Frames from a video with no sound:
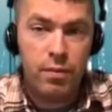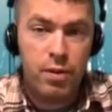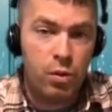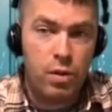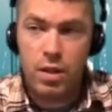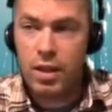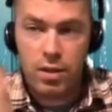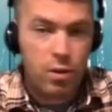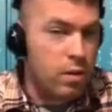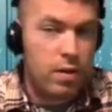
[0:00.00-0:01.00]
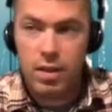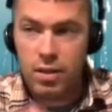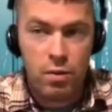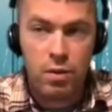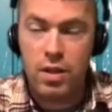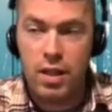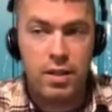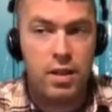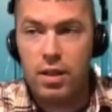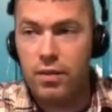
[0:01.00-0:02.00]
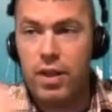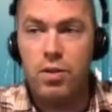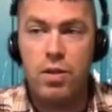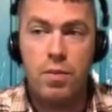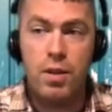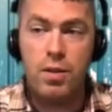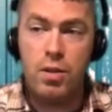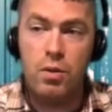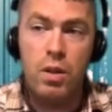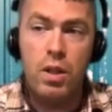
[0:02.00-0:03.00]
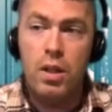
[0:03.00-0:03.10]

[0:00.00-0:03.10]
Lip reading: suicides, and in the veteran space too.